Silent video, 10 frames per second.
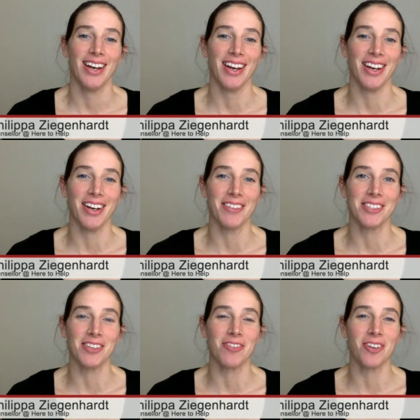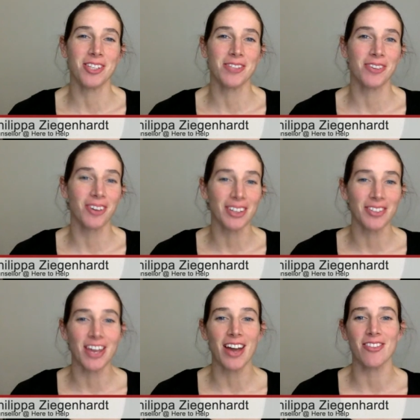So first of all, if
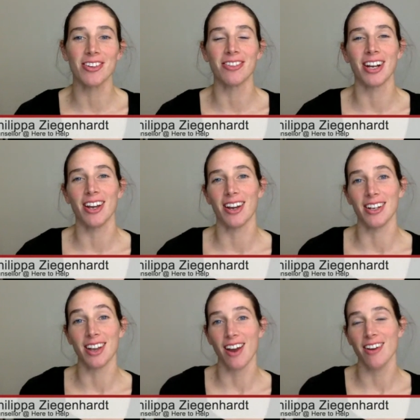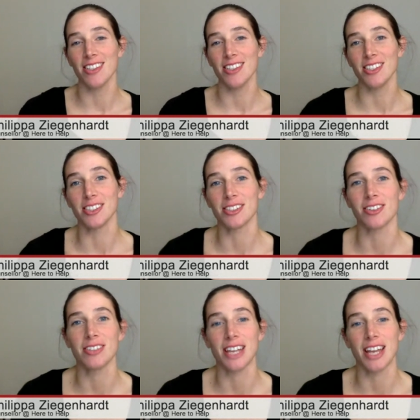you haven't already, I encourage you to
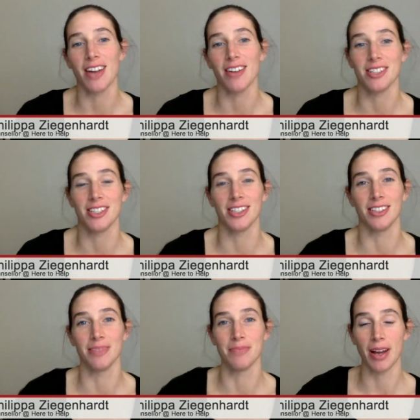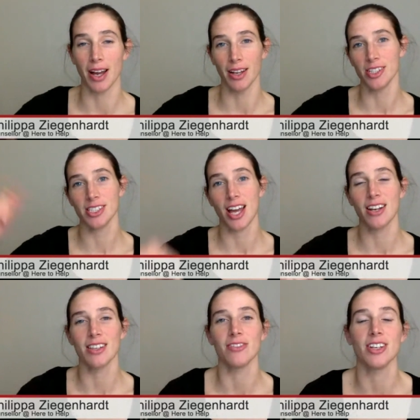scroll down to the just
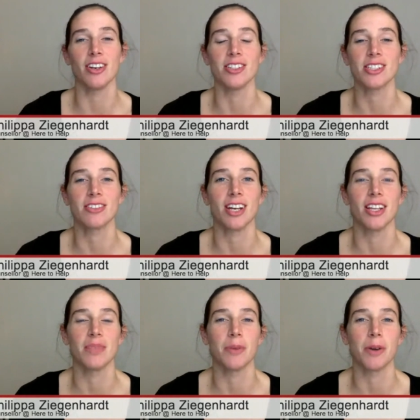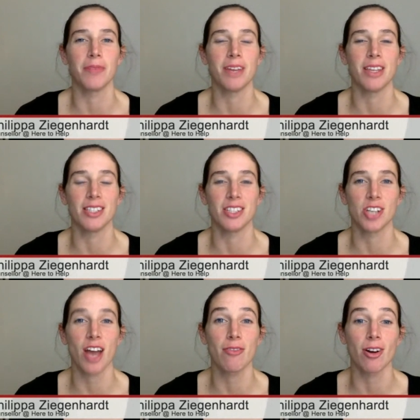under the video screen at the bottom there's a
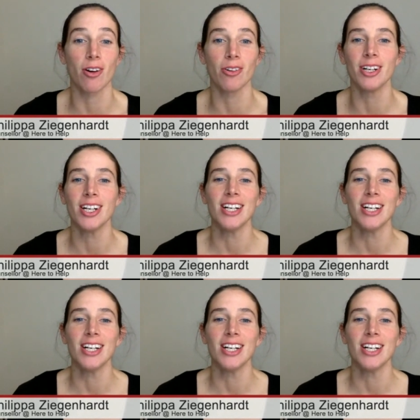chat role.